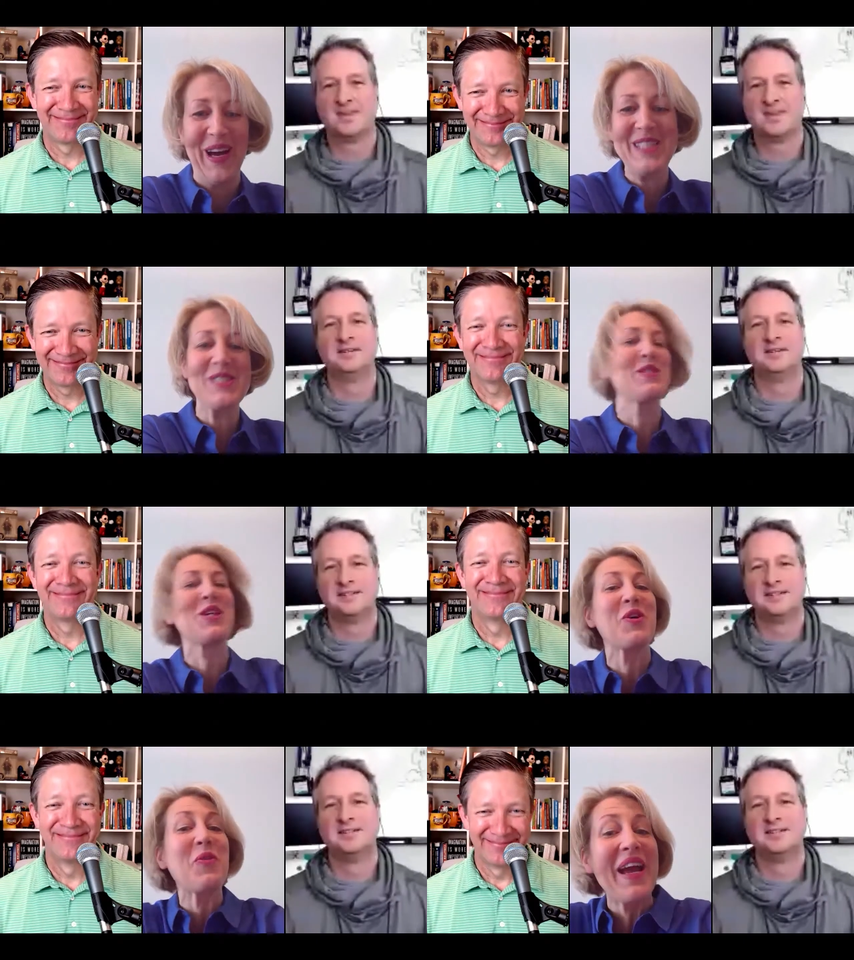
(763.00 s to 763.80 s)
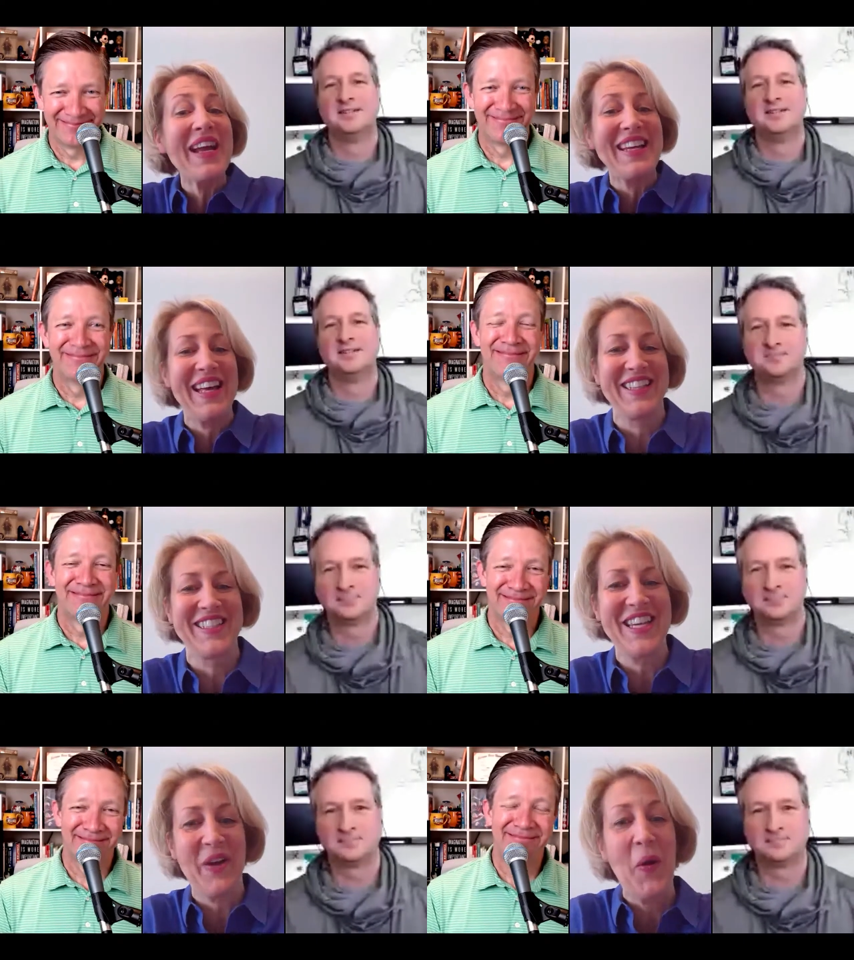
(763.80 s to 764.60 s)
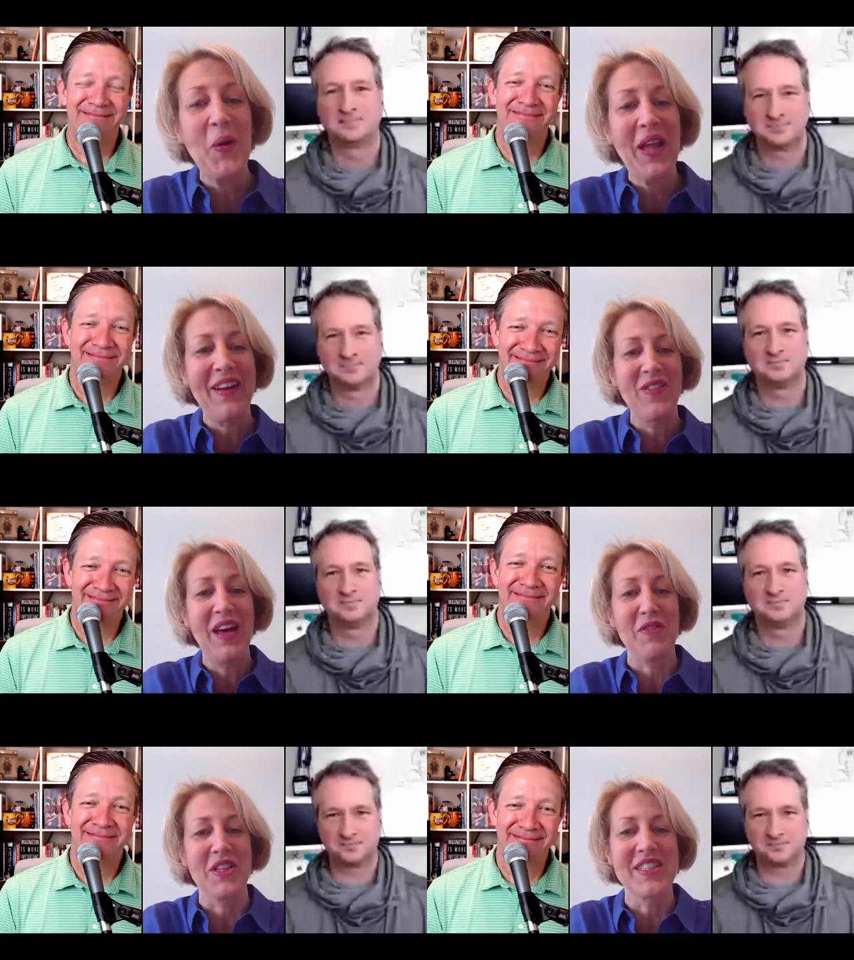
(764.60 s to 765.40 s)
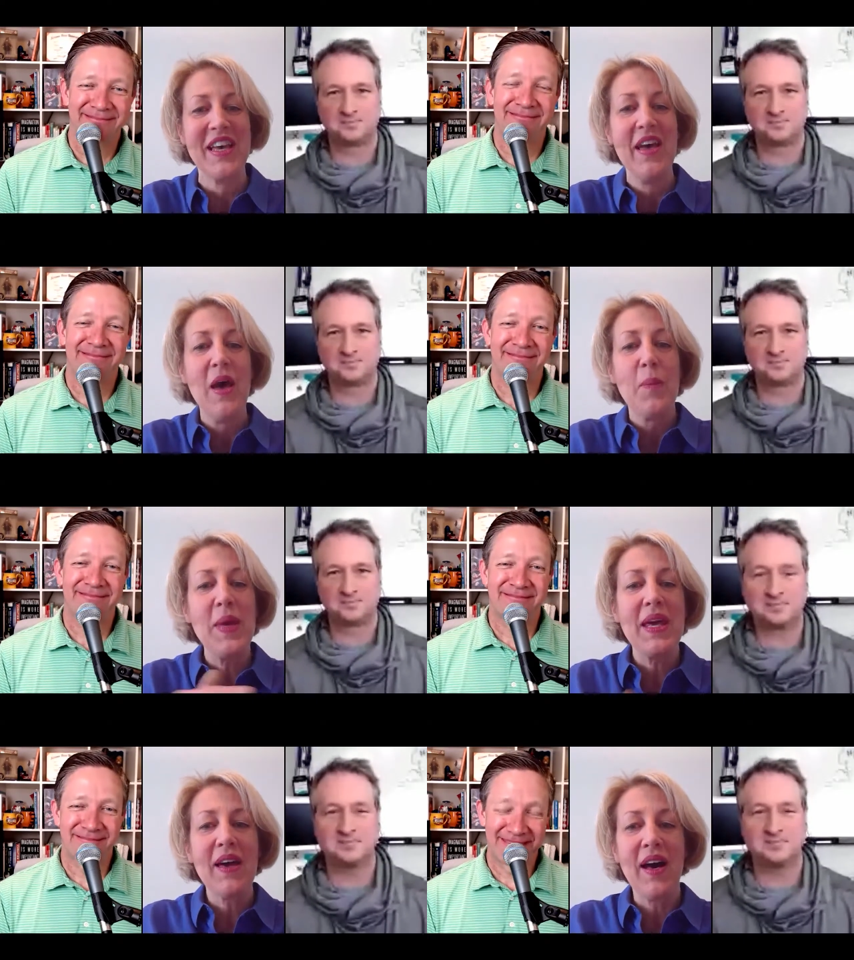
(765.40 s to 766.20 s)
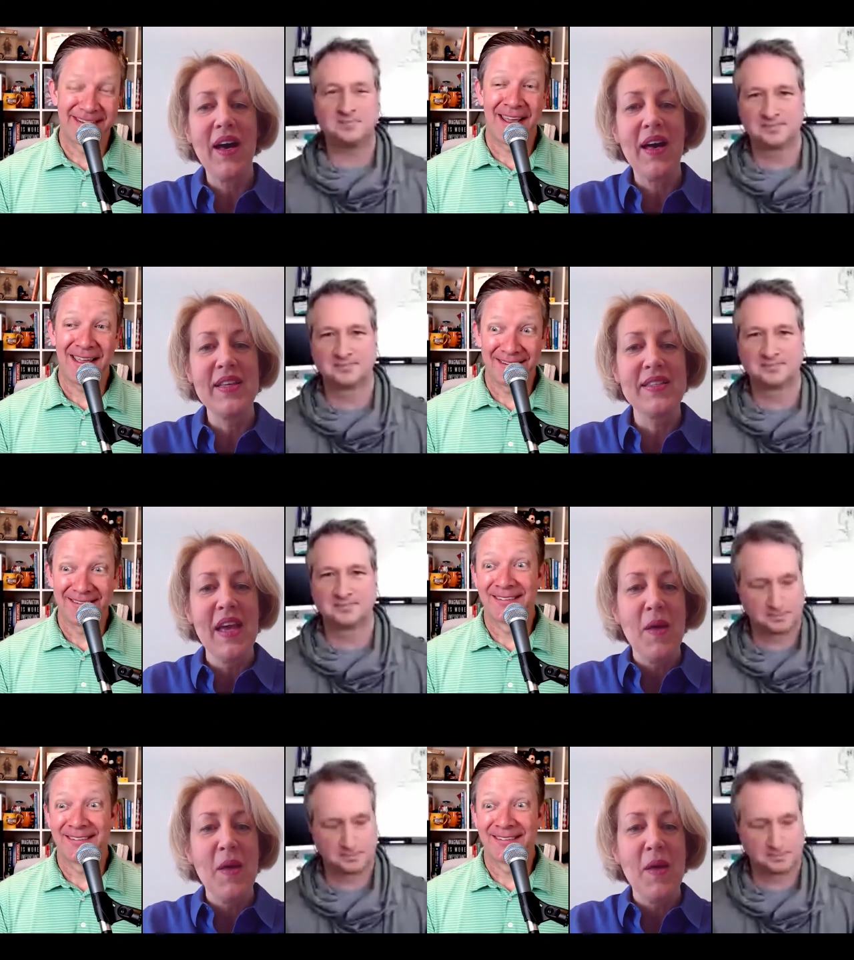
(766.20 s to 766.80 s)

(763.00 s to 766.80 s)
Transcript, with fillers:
Speaker 1: right? So it's a great analogy on a whole lot of levels because yeah.